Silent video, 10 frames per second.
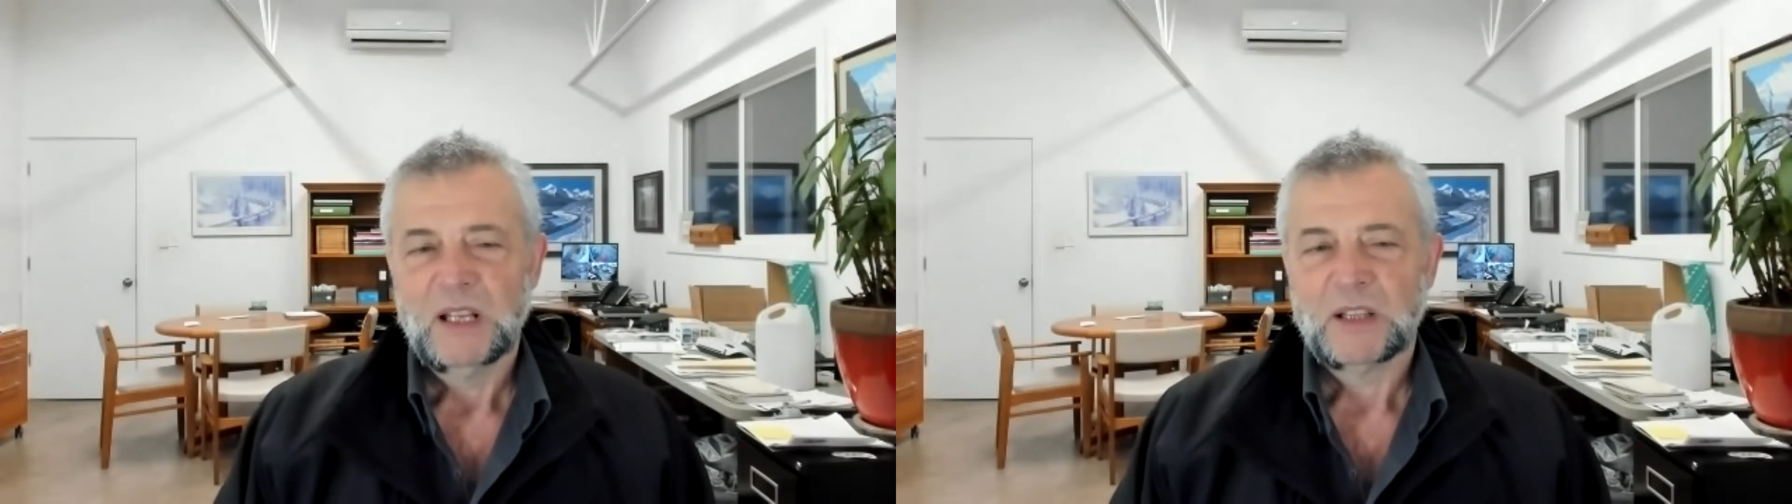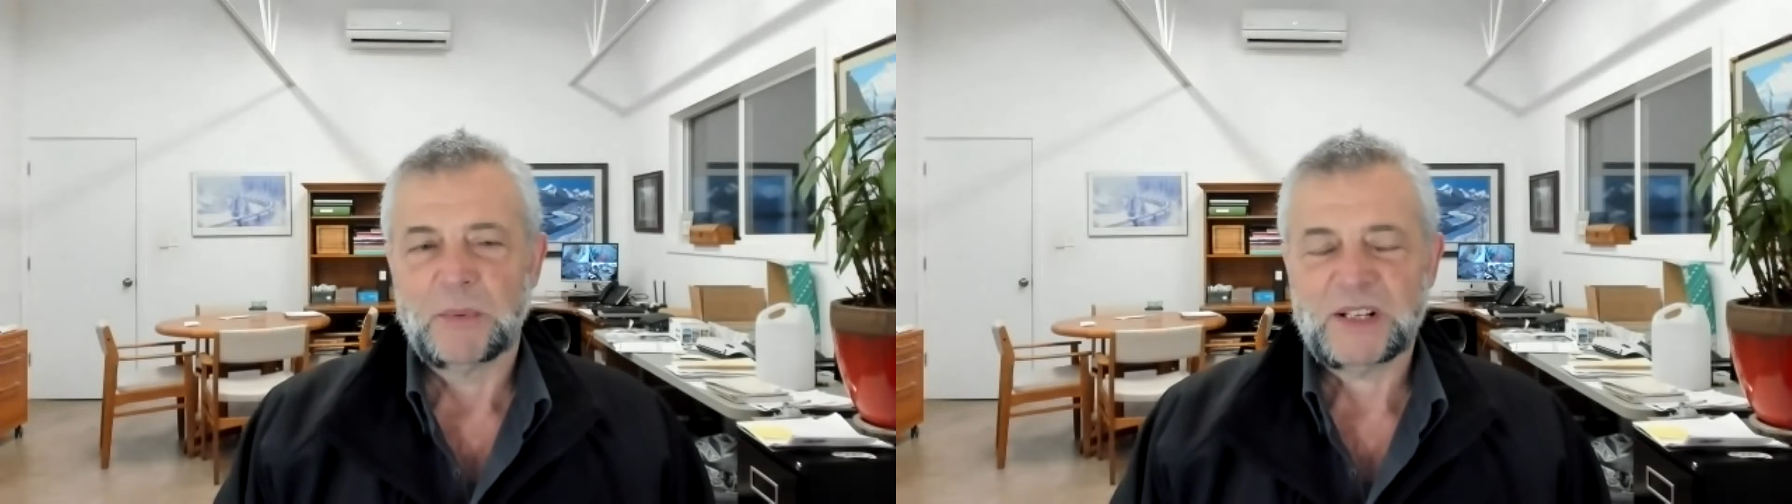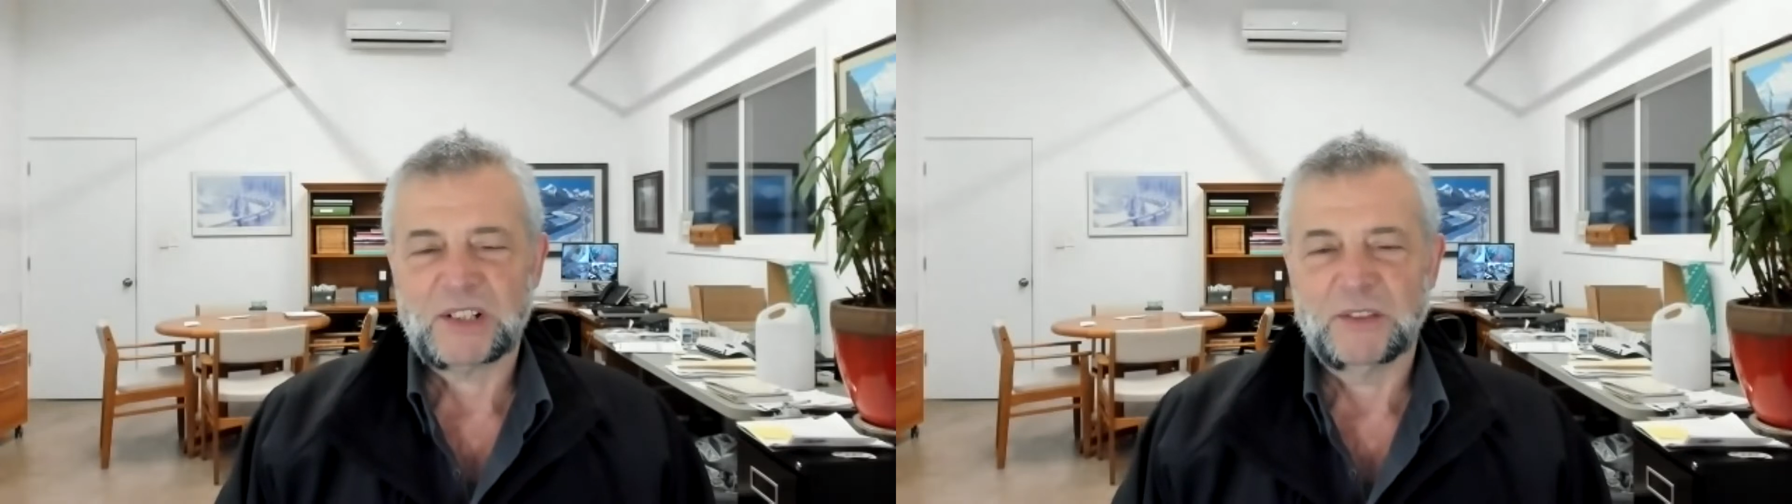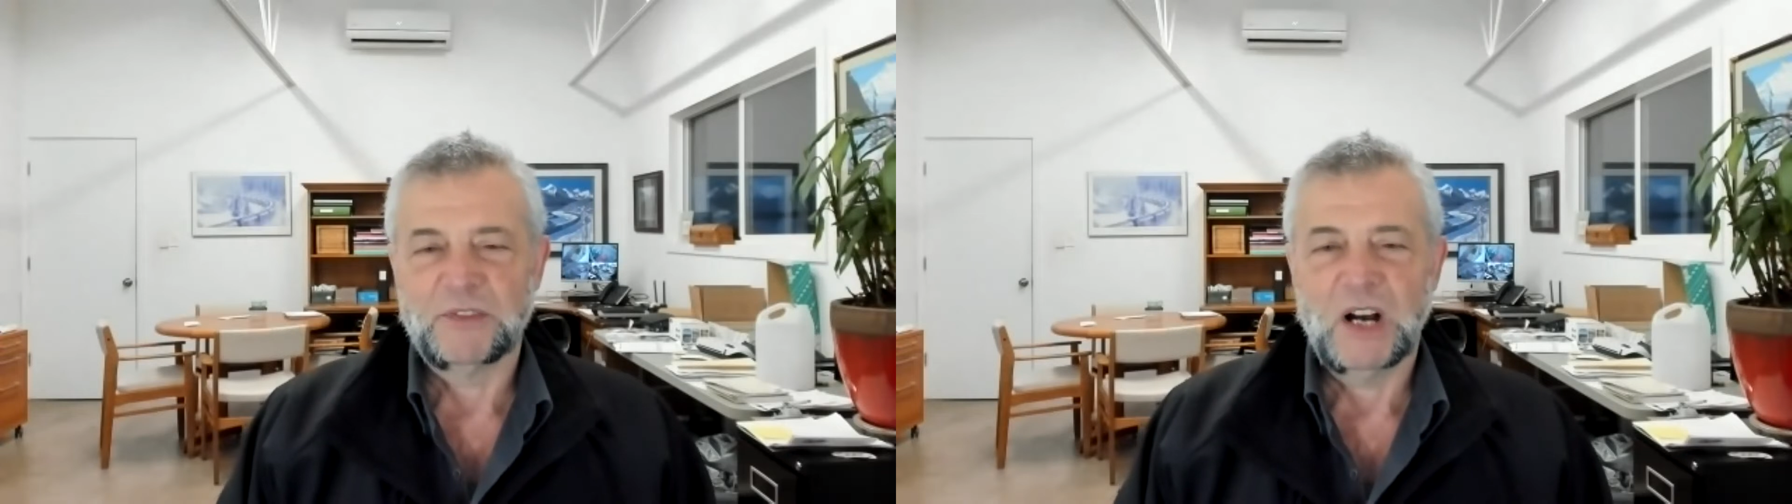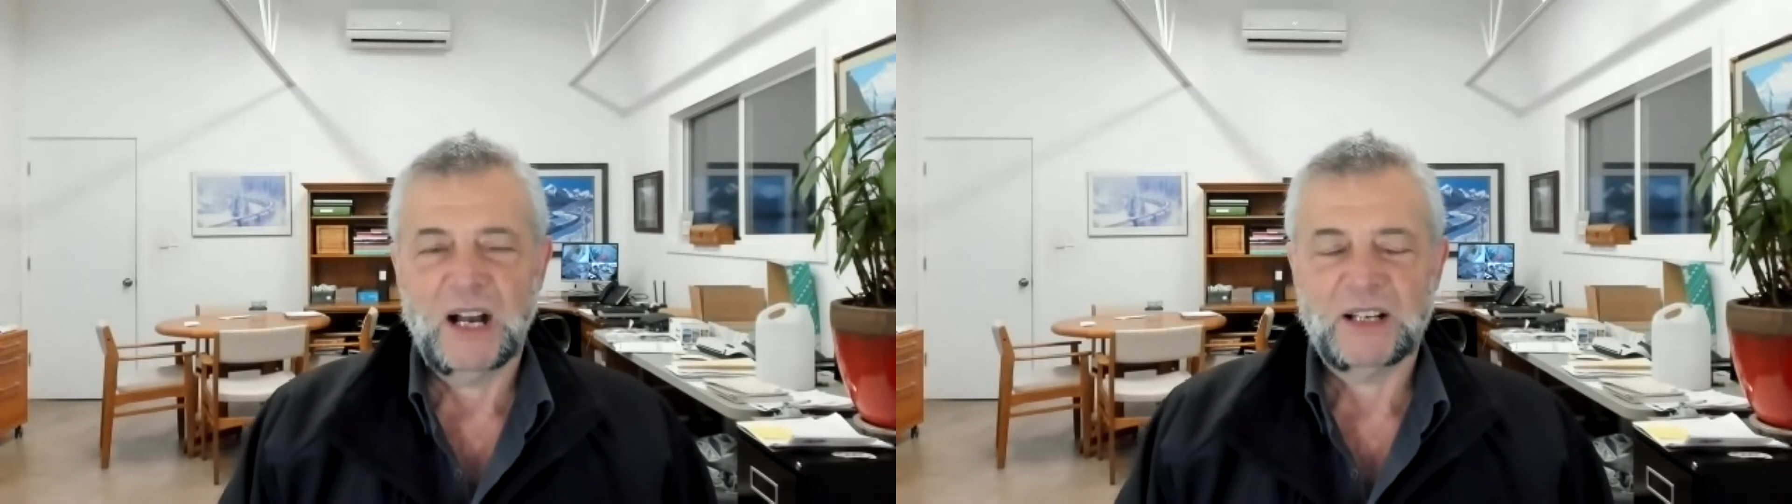The risk of
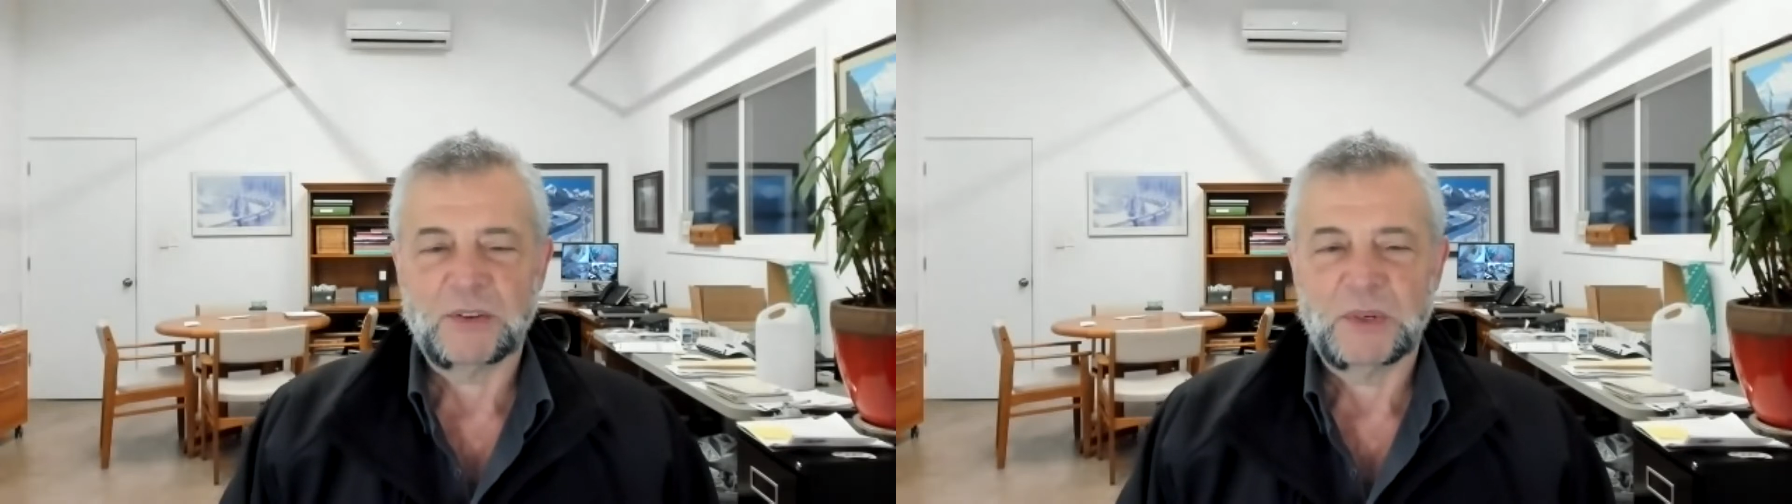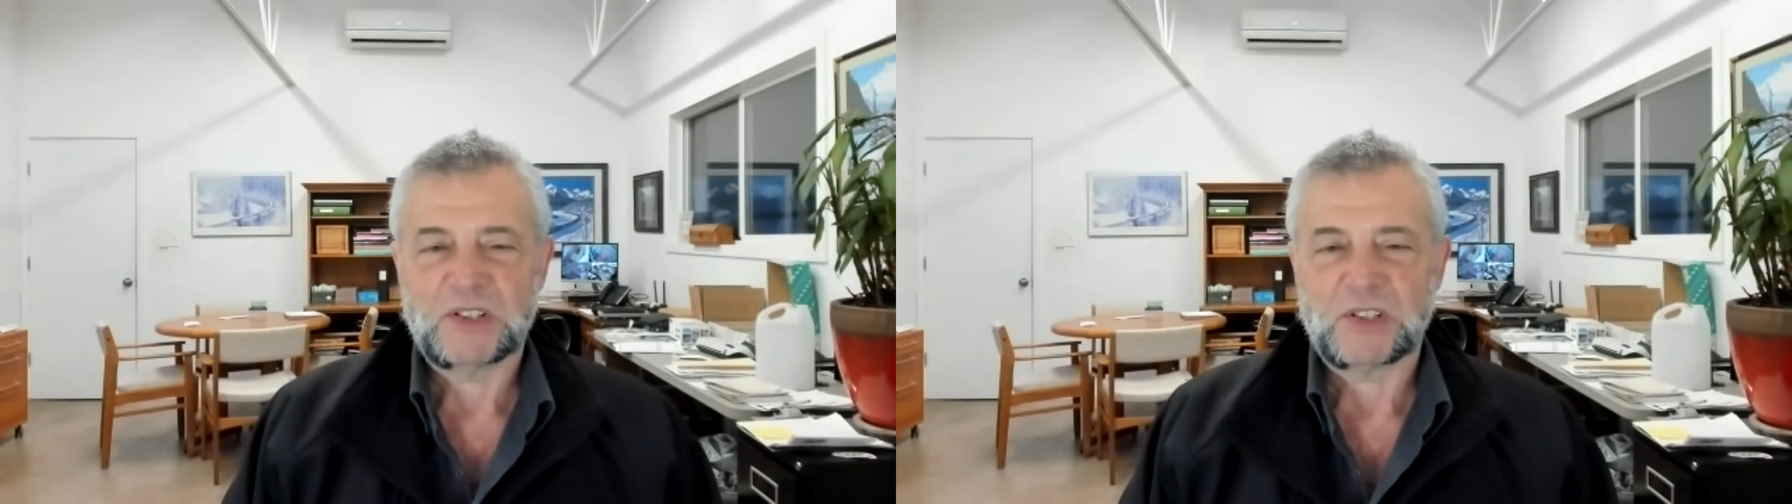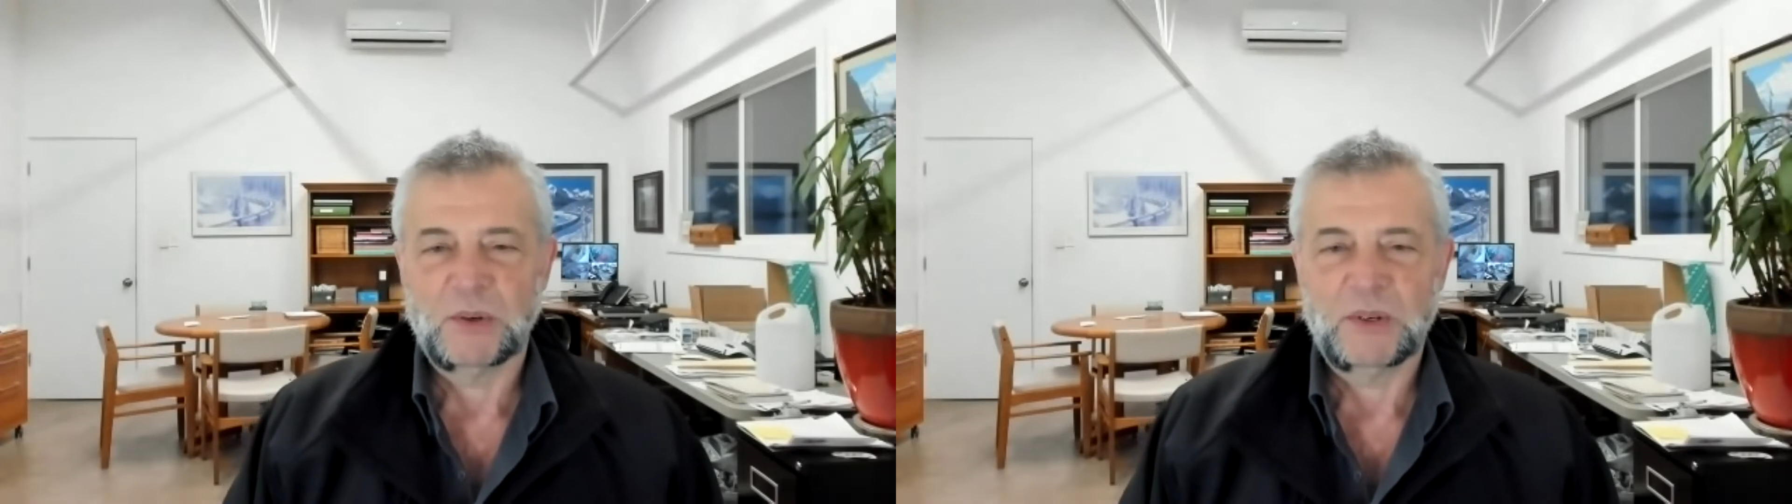not doing so